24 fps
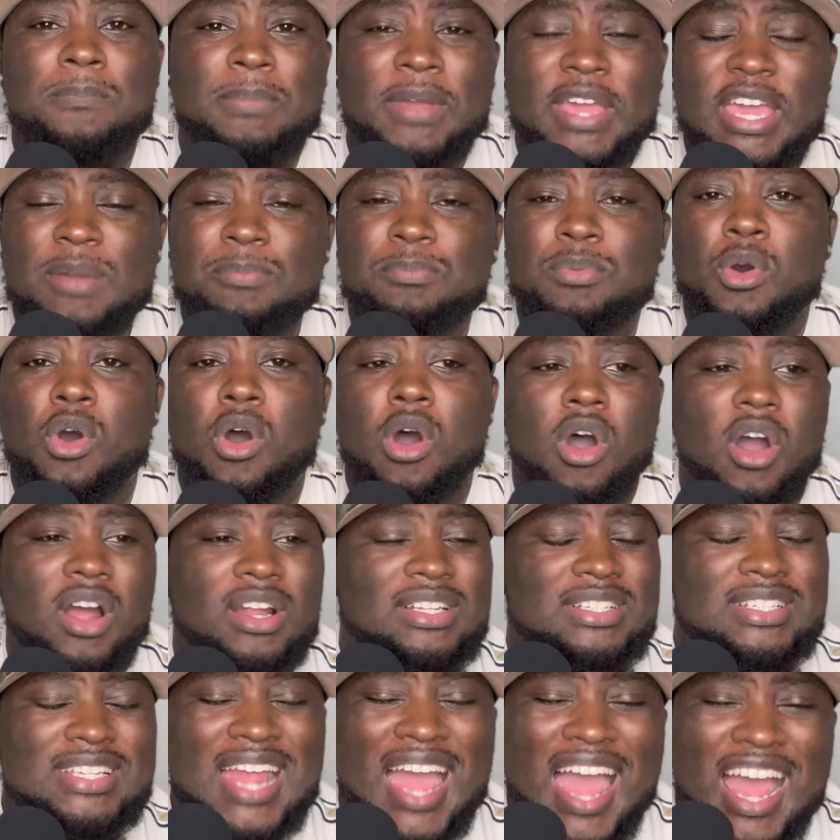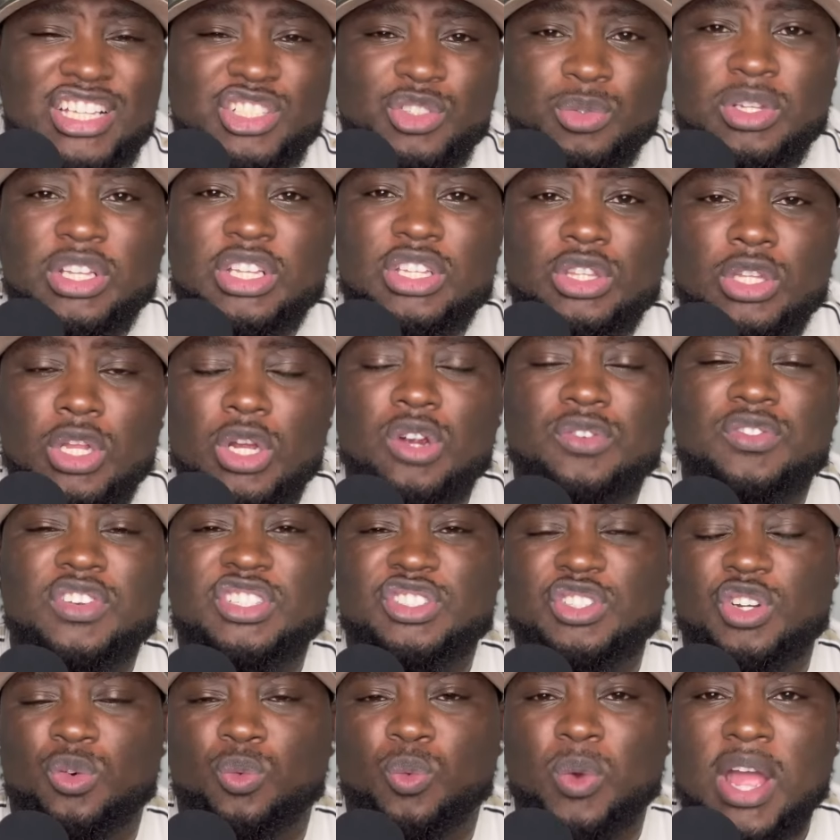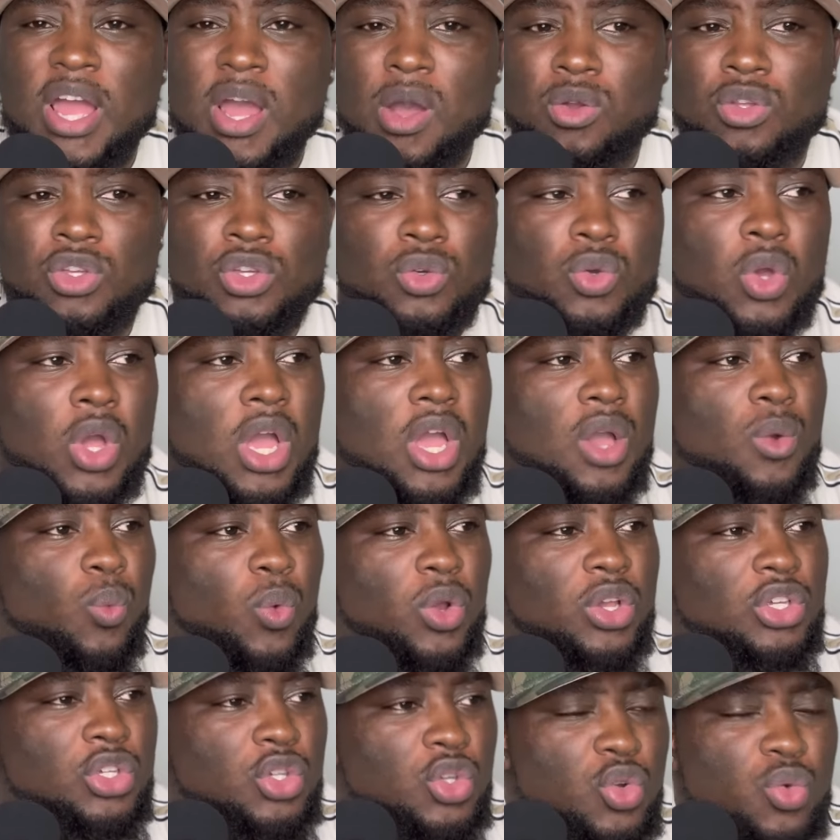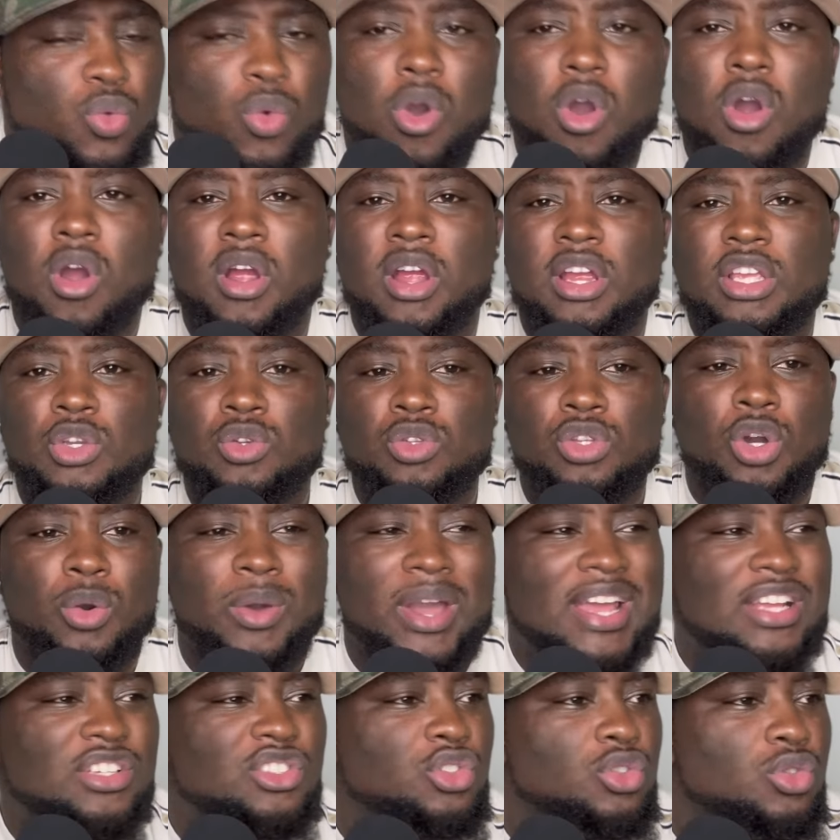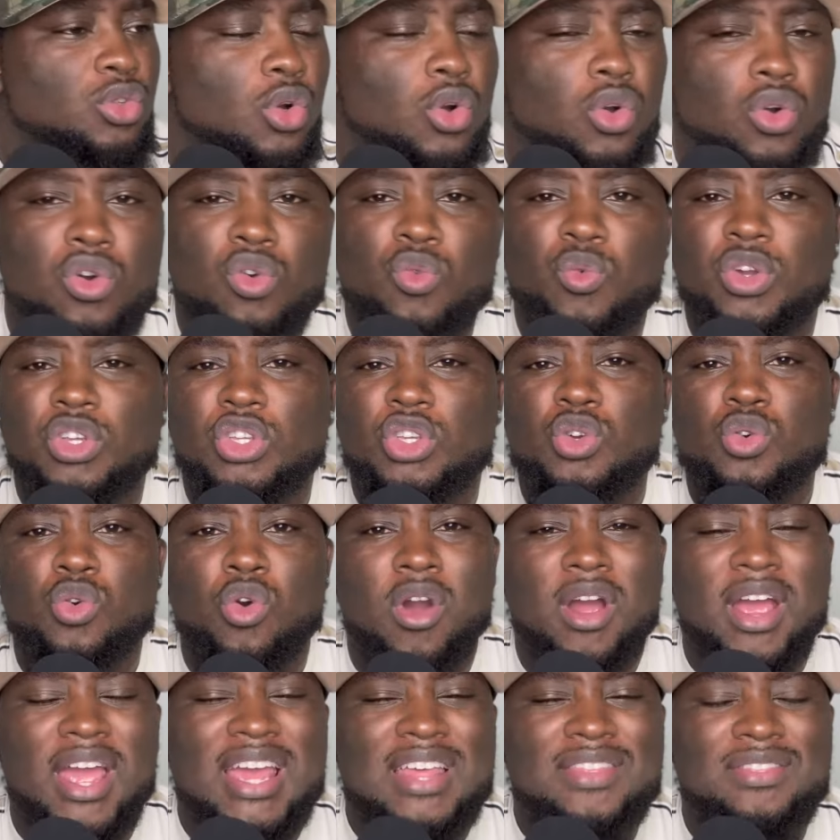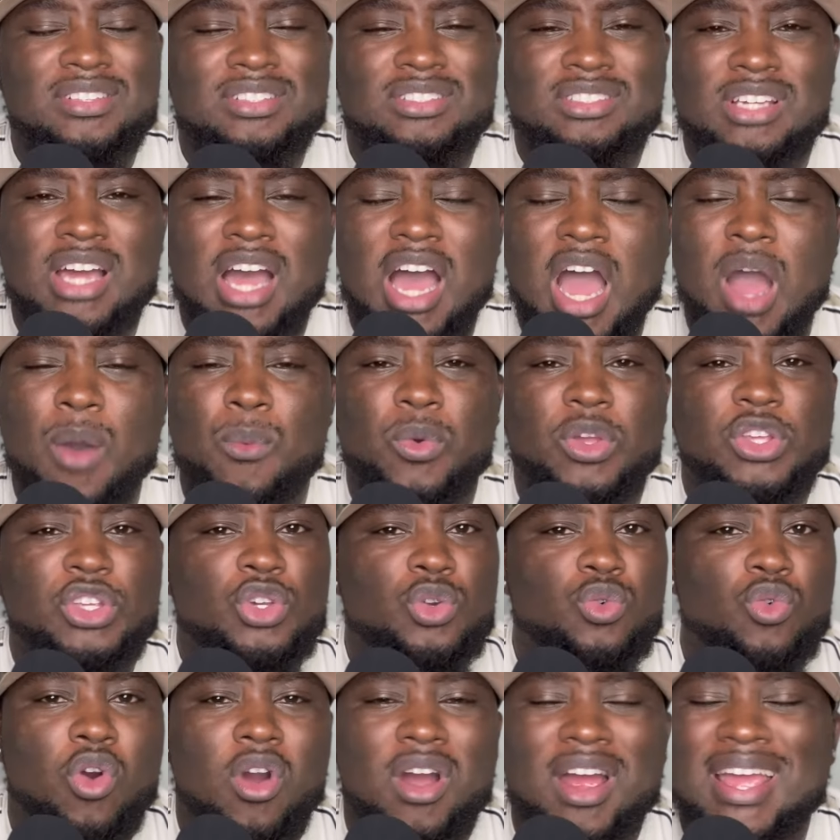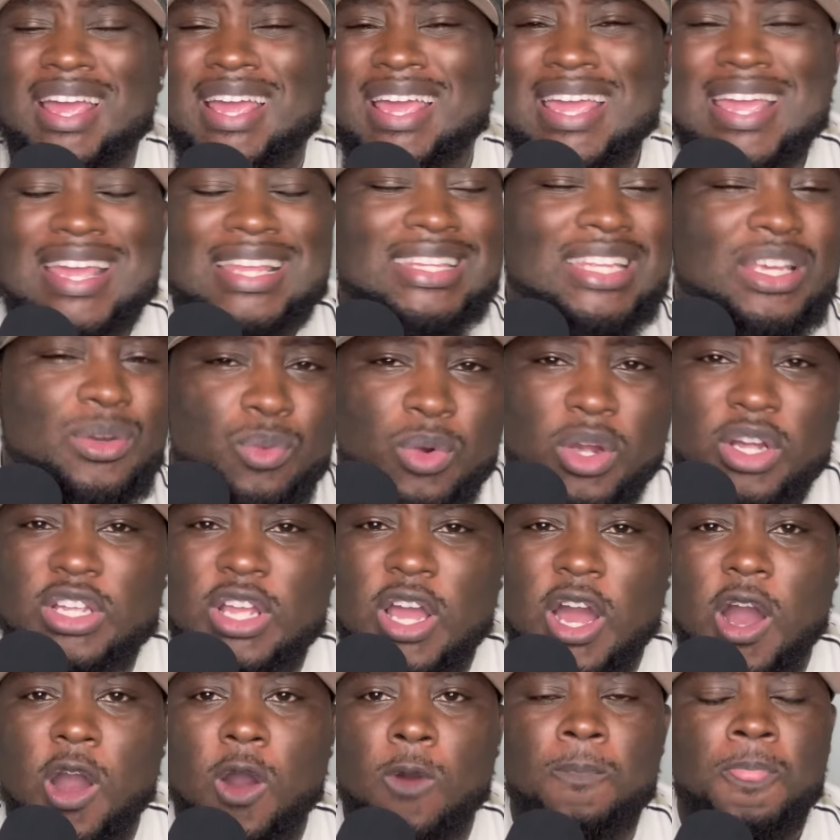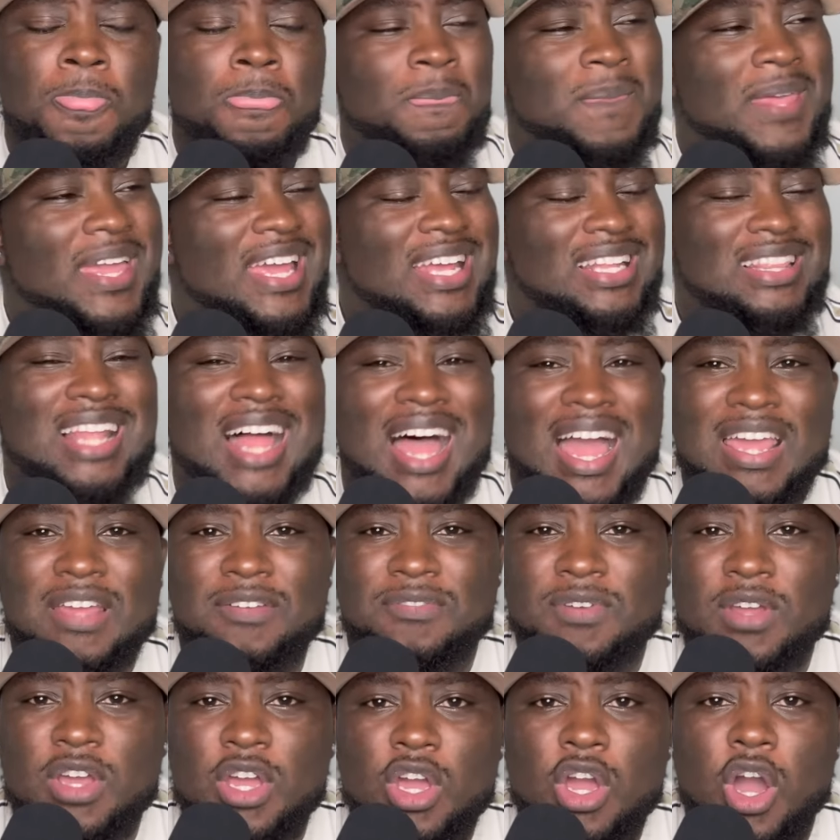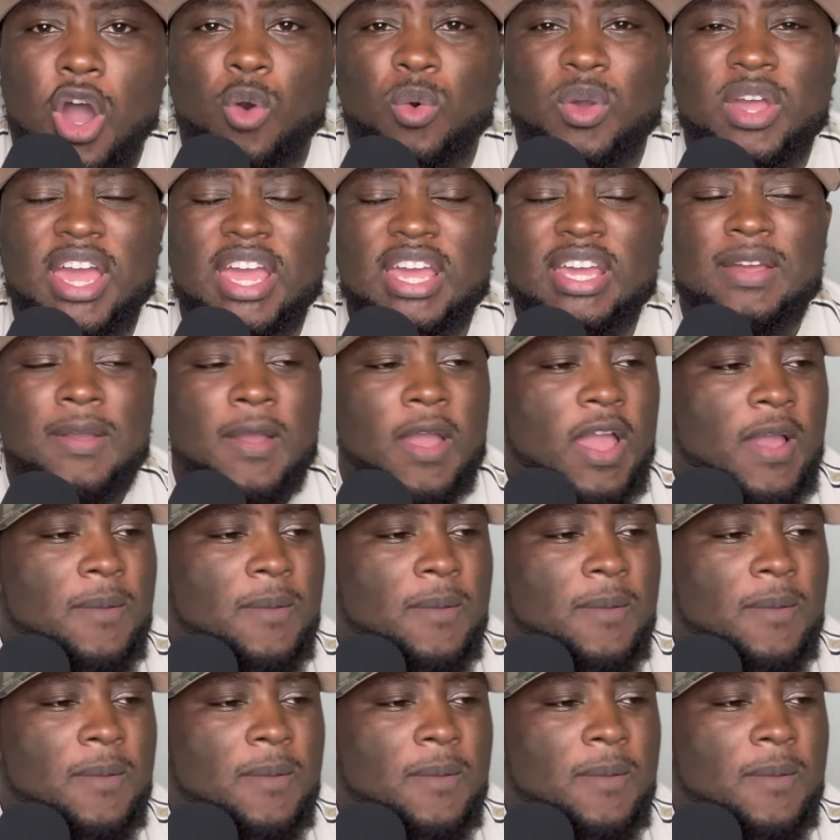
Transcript: People are naturally nervous around you. When you are, you know, at school, when you are at the job, when you are anywhere, y'all, in life, okay?